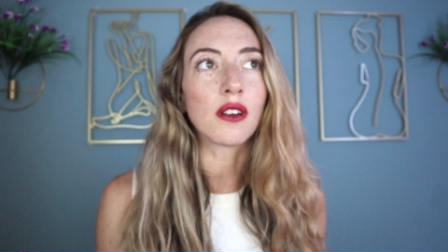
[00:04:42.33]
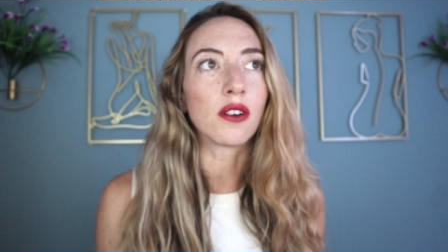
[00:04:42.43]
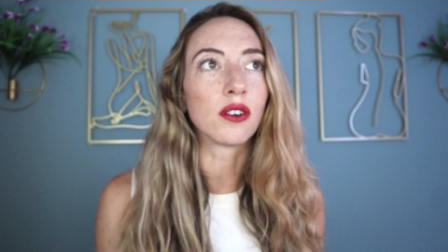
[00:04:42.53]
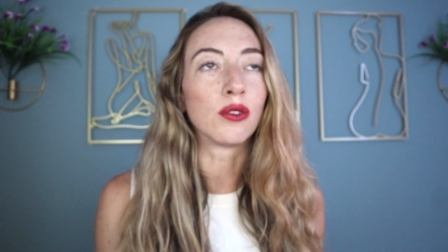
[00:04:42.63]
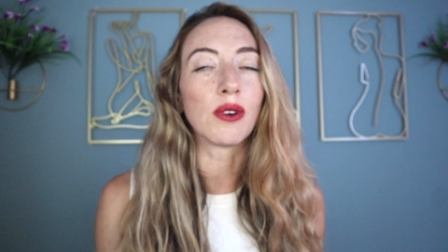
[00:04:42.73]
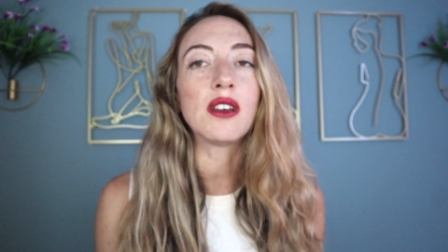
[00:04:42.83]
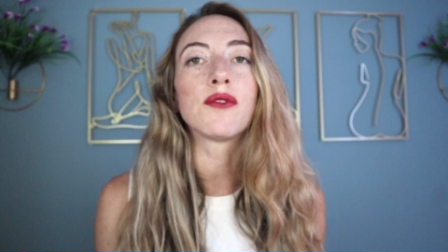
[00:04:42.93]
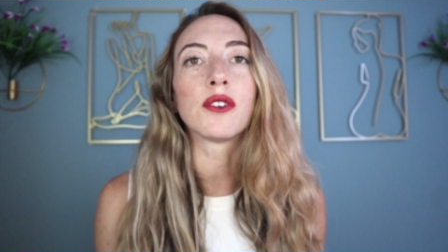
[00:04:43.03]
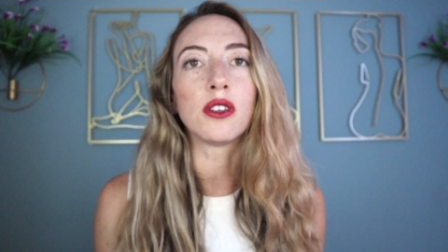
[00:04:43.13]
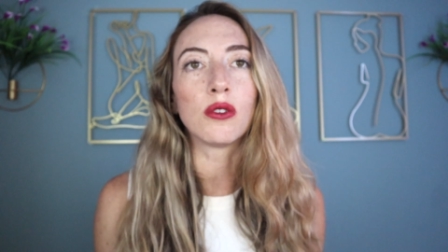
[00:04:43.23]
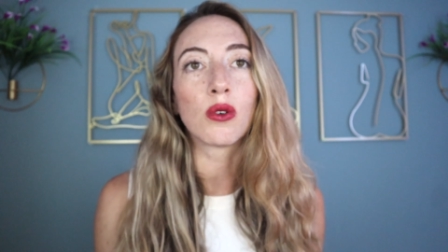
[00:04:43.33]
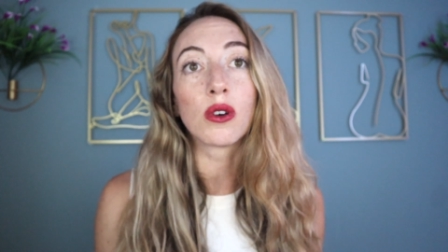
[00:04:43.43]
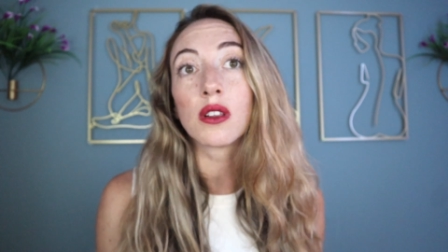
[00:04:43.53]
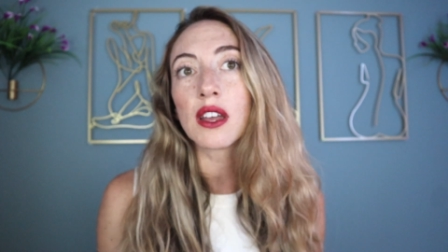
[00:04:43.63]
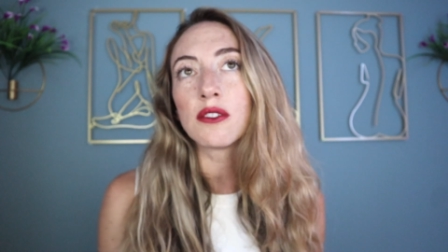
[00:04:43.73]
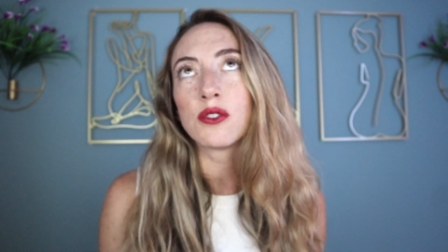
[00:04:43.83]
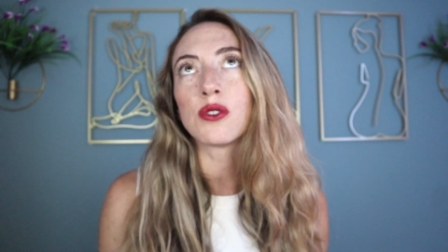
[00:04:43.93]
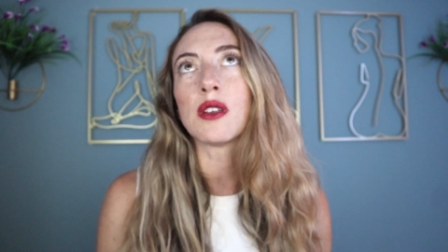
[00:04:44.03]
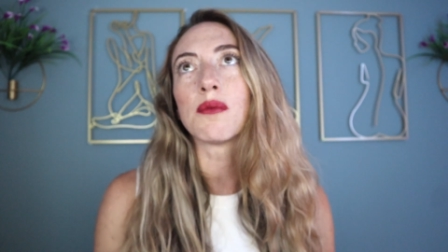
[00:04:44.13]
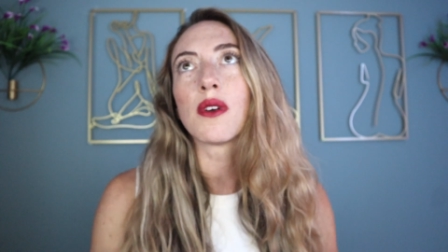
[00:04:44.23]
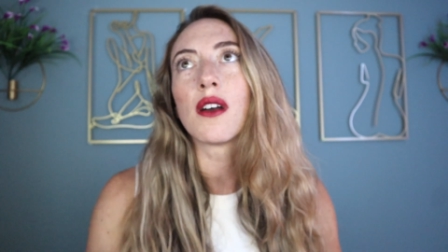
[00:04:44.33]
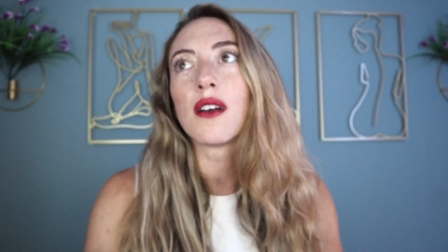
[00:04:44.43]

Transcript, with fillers: are great for you or a life dream.